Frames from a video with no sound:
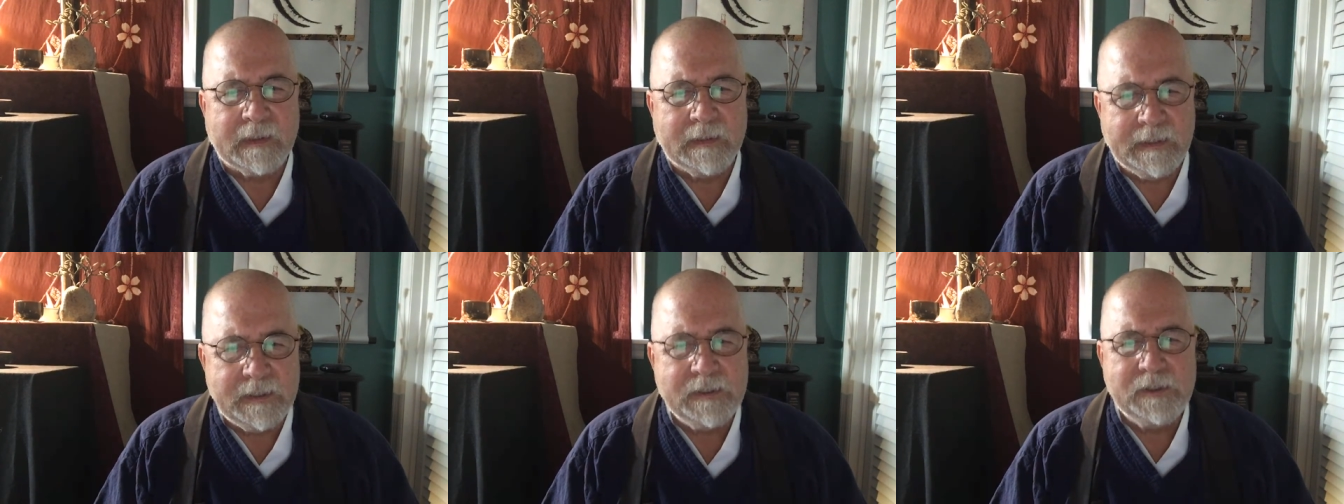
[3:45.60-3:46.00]

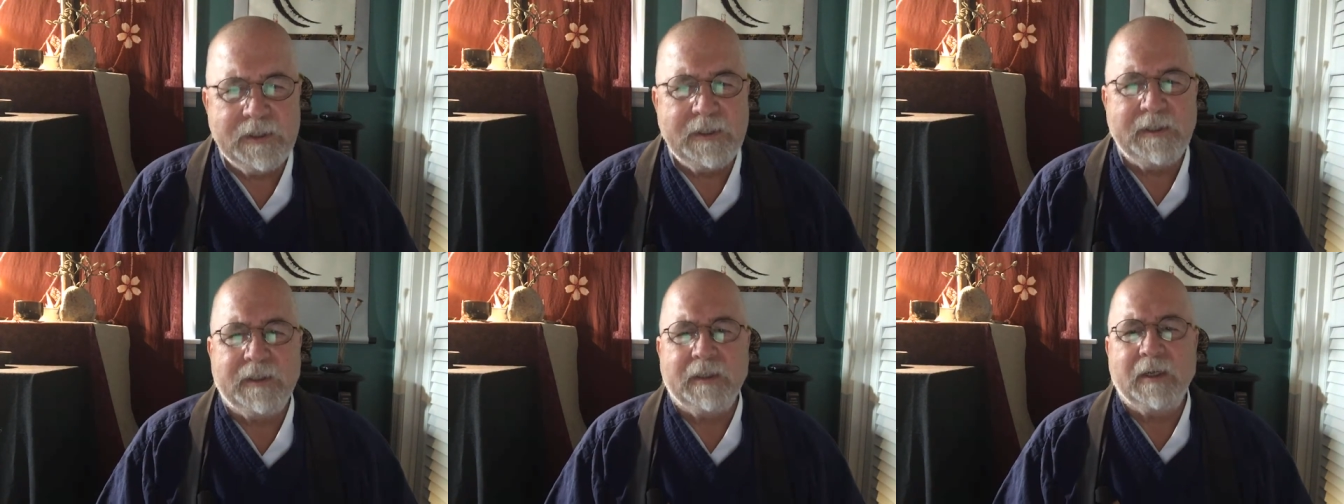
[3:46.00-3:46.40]
Lin
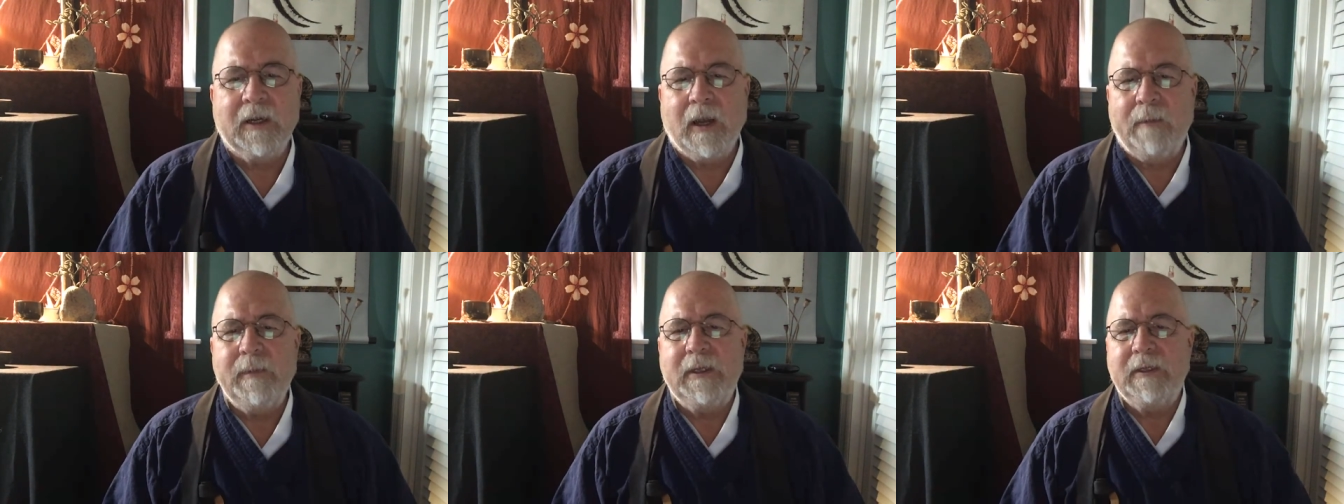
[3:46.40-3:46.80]
Ji,
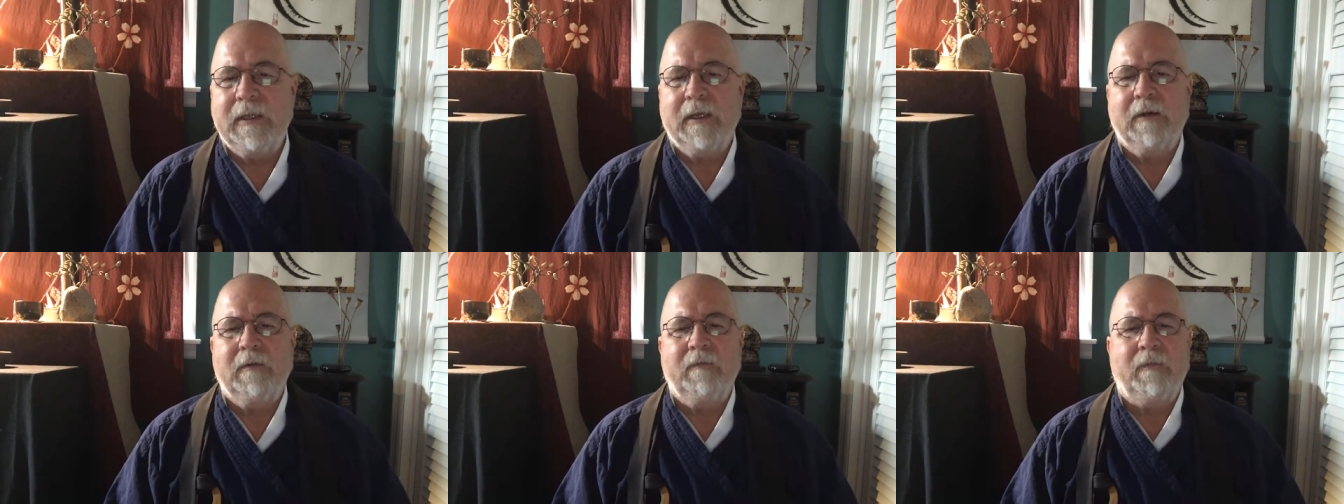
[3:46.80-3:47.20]
coming
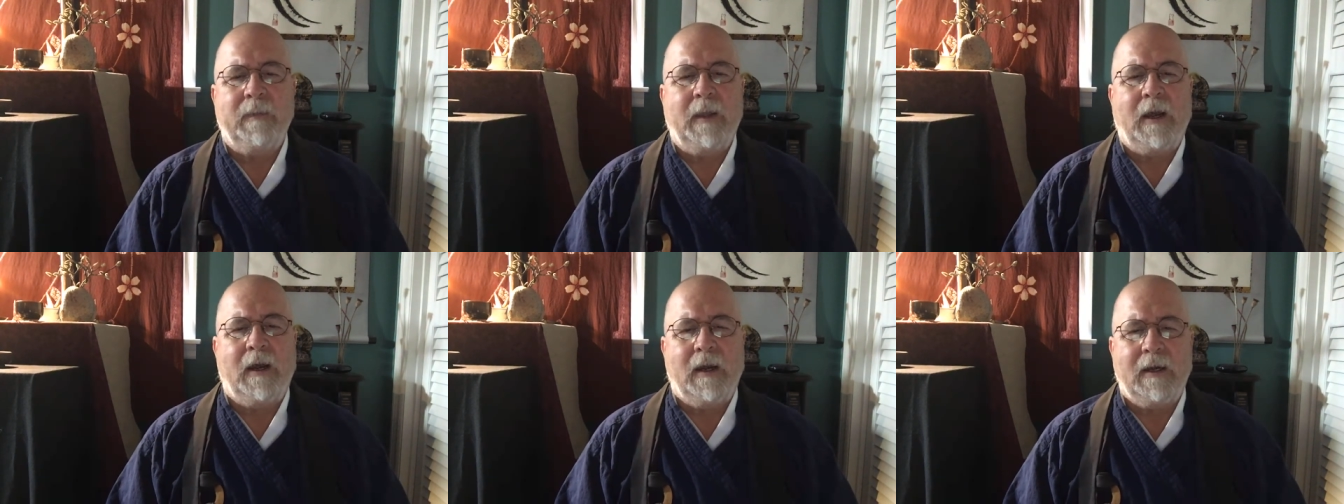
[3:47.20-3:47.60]
down from
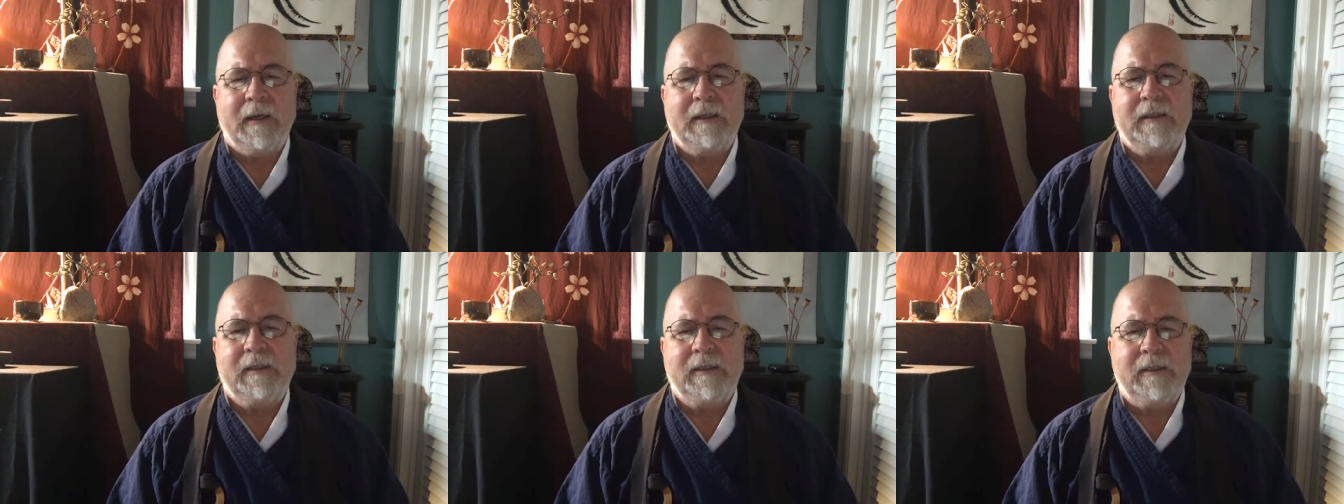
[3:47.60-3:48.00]
the
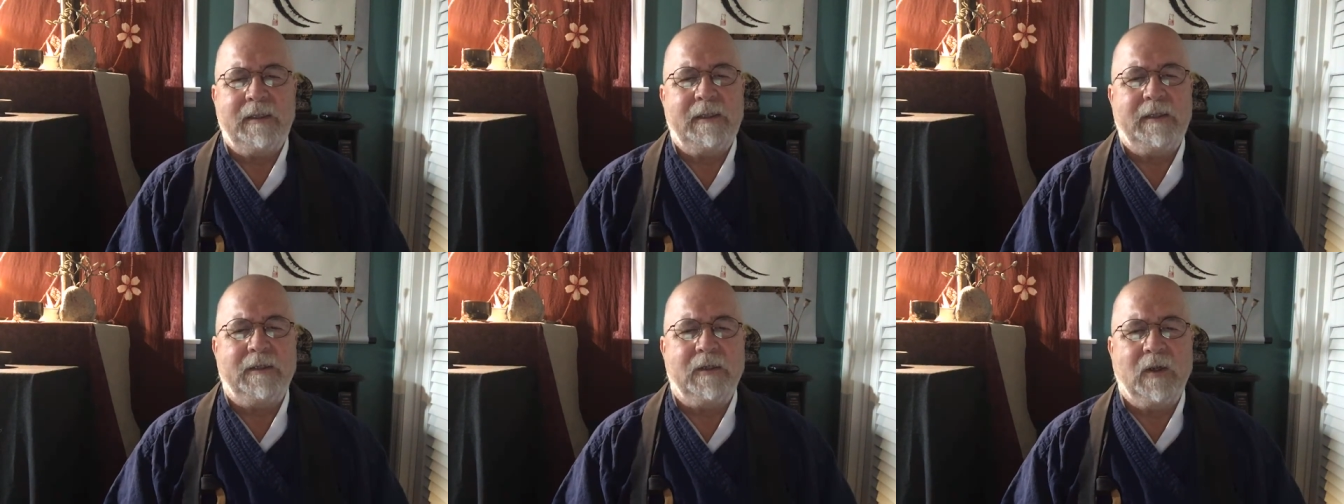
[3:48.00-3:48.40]
high
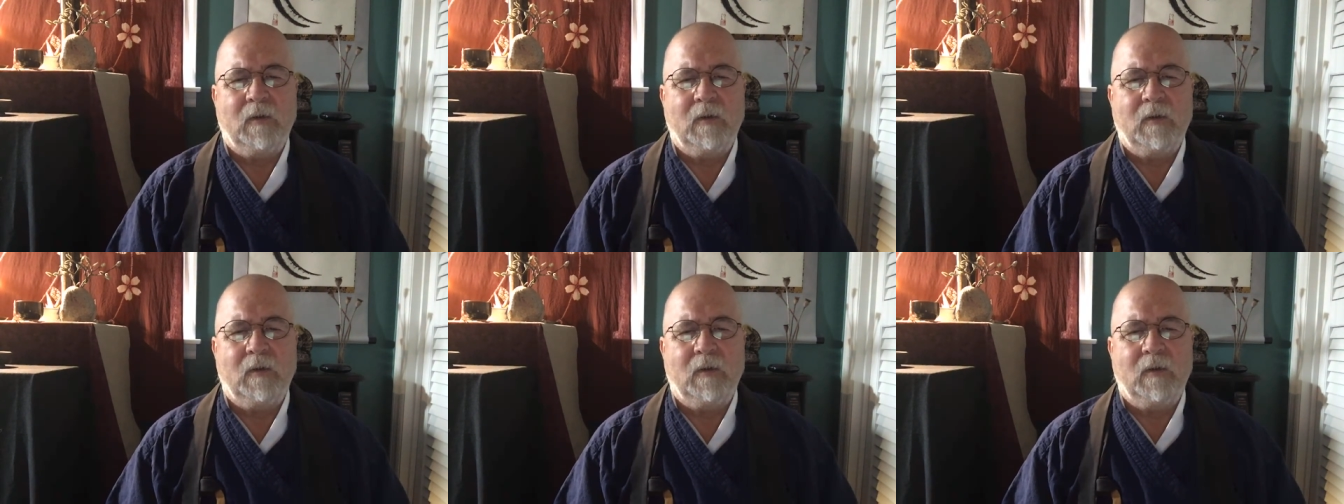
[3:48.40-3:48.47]
seat,